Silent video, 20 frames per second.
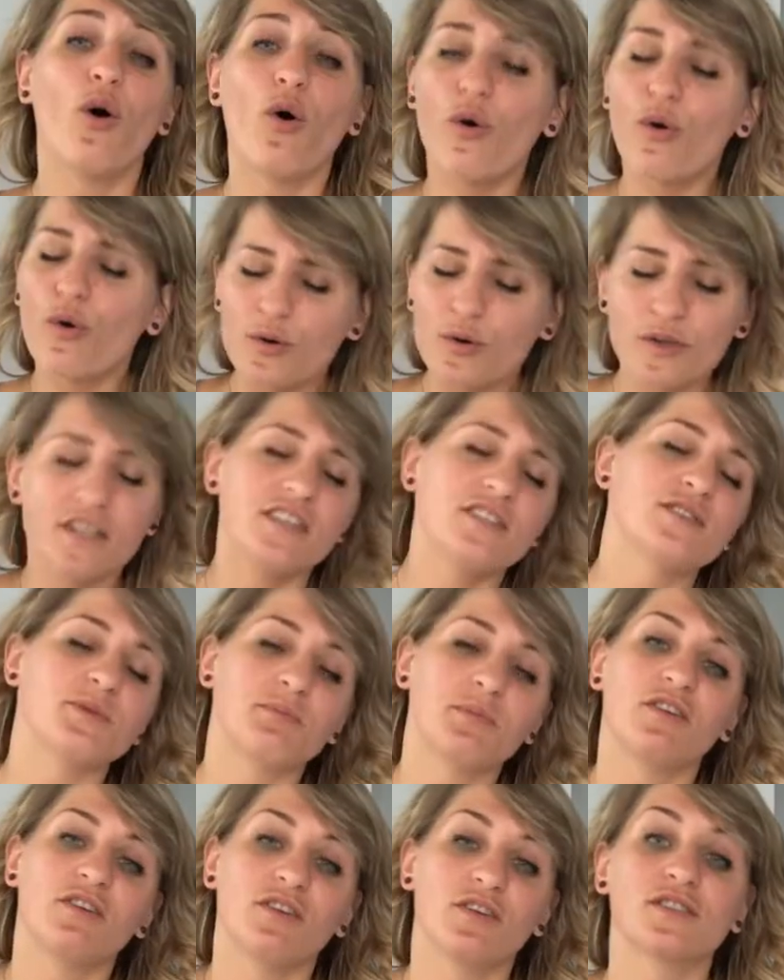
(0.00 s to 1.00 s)
All these
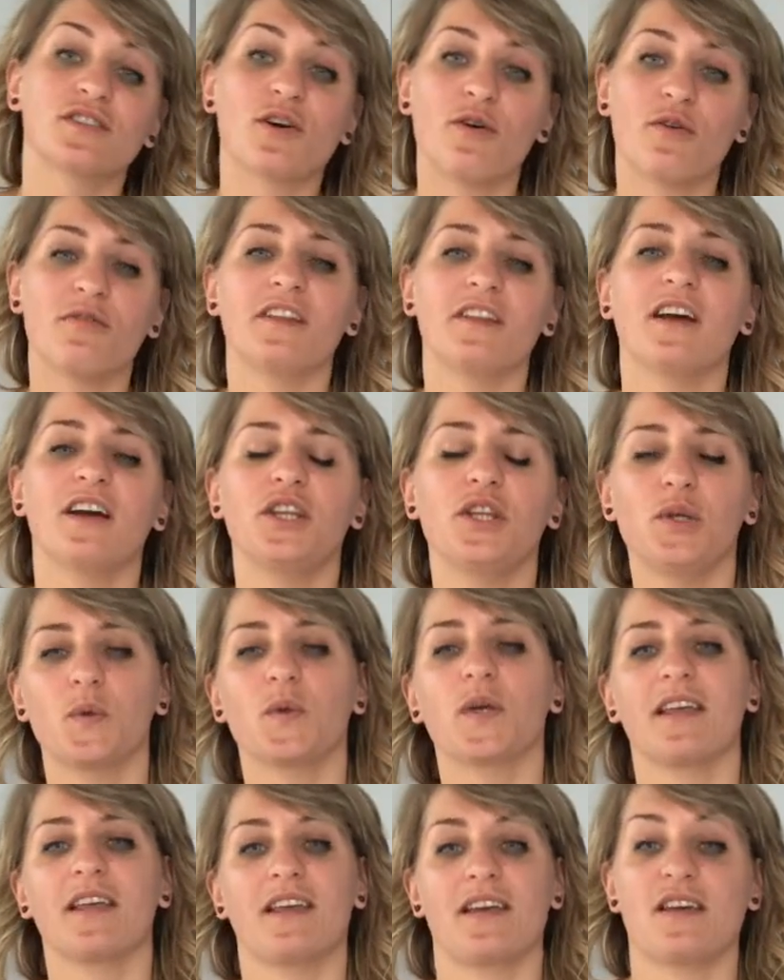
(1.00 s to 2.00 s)
superior coffee that you
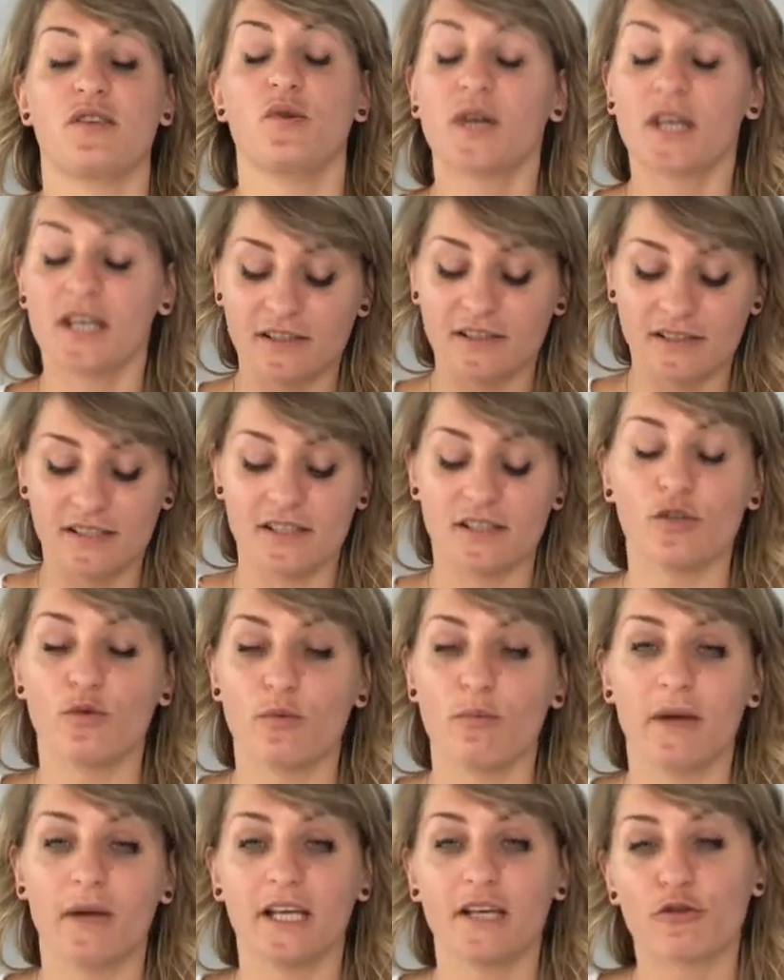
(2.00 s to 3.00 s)
can get, you can still
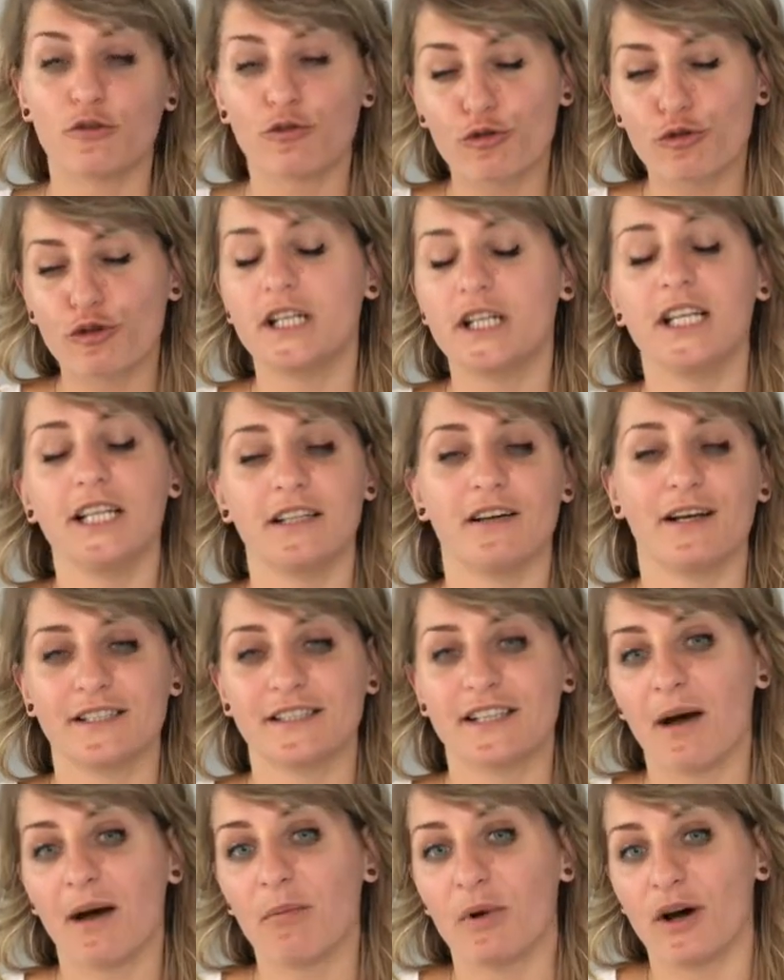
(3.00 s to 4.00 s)
make a really nice
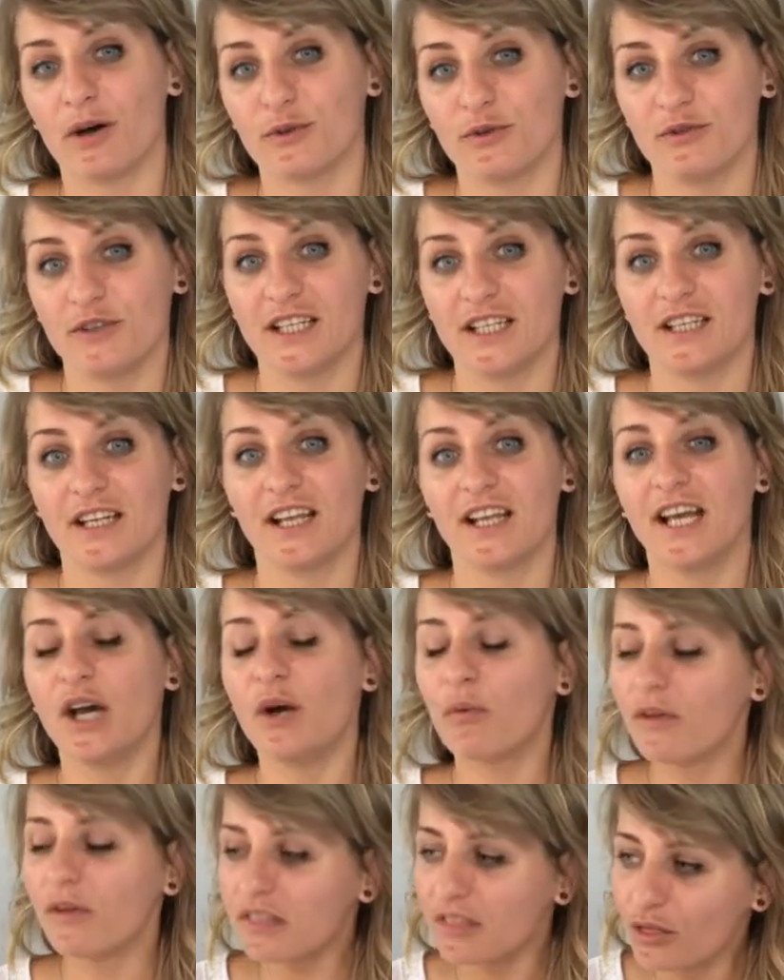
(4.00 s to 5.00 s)
cup out of it
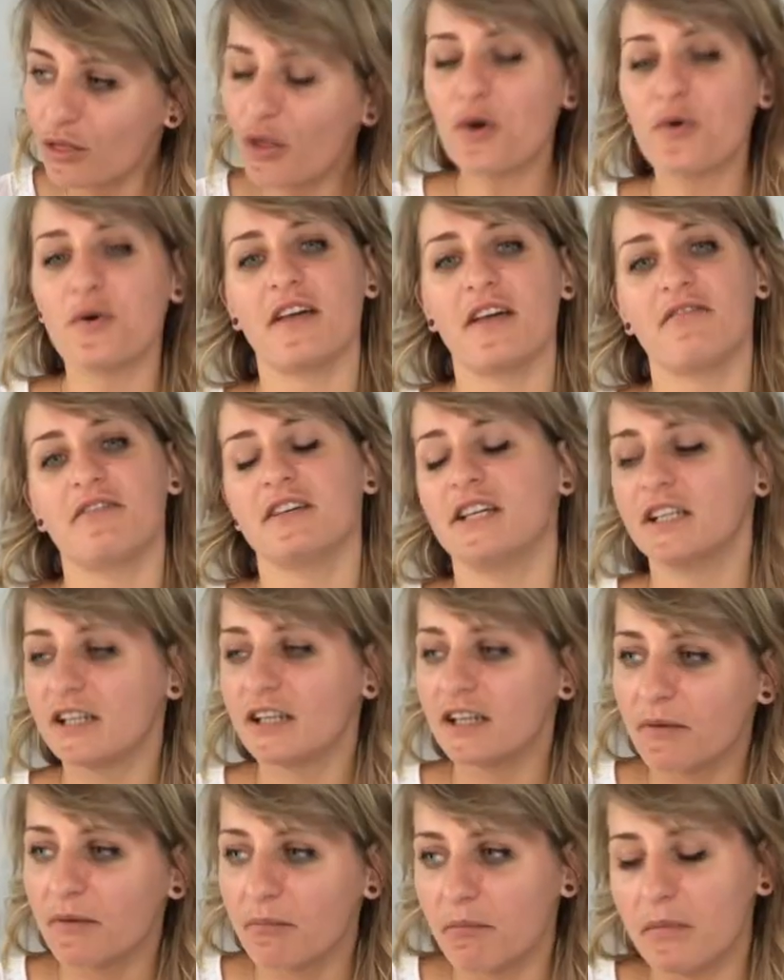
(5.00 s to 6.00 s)
with no effort,
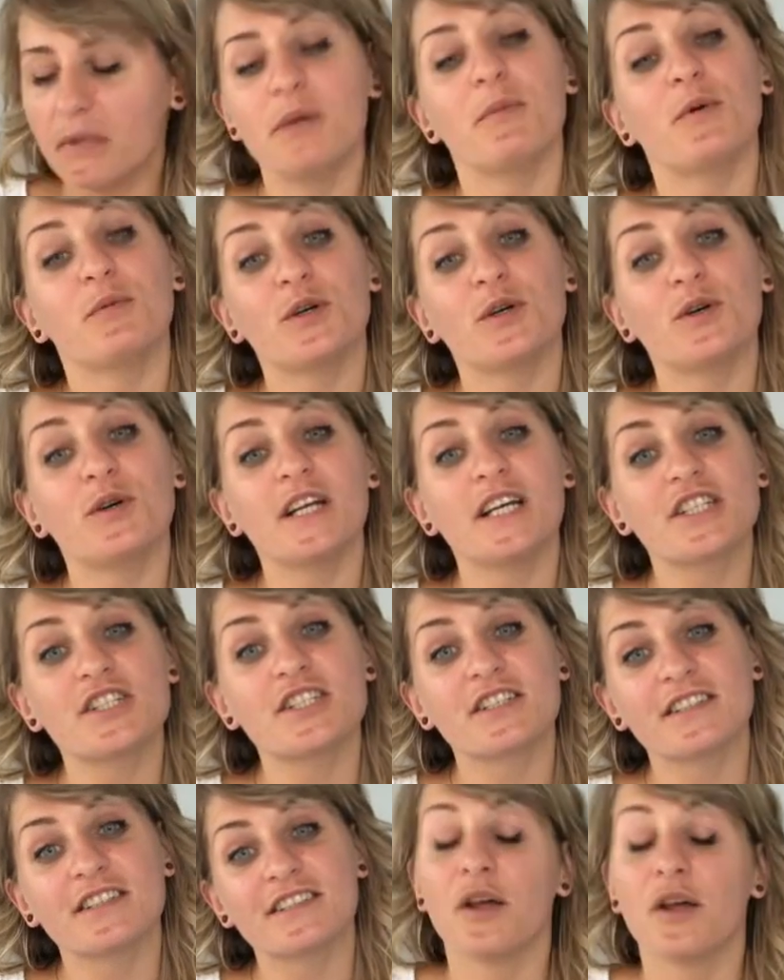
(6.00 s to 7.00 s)
minimal knowledge,
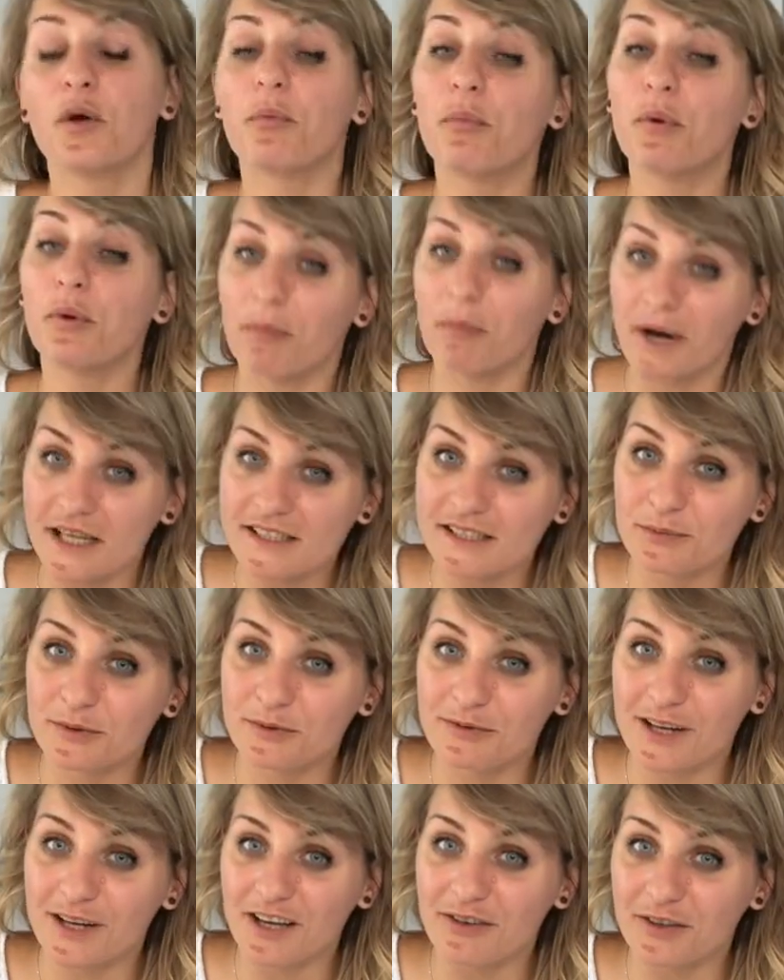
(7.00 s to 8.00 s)
but maximum
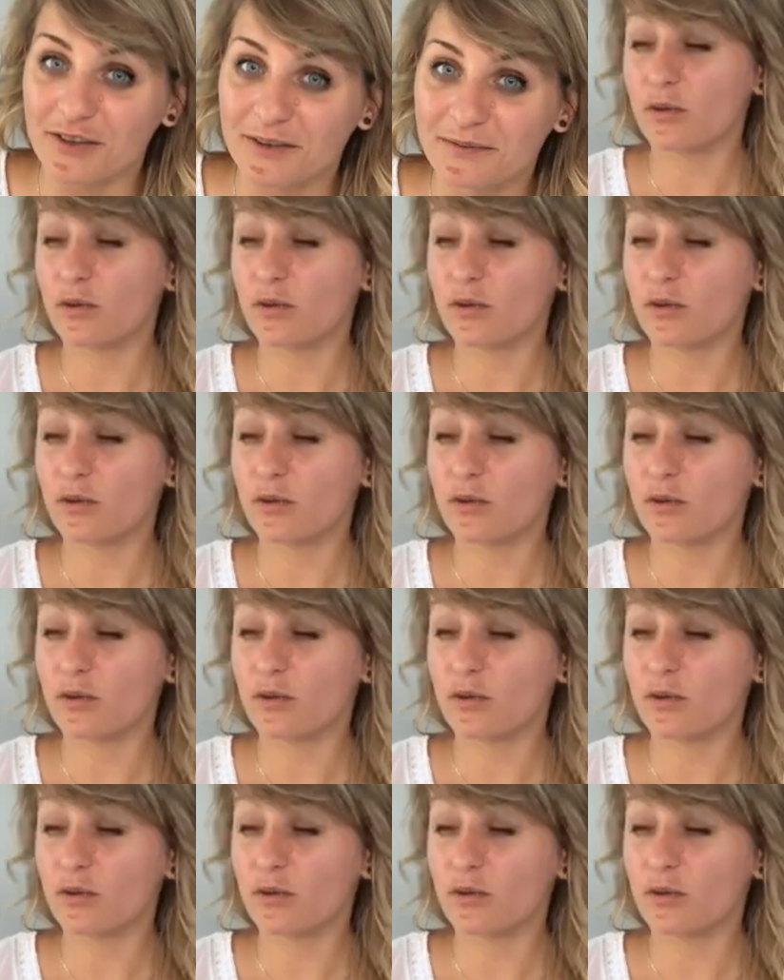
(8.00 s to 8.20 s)
flavor.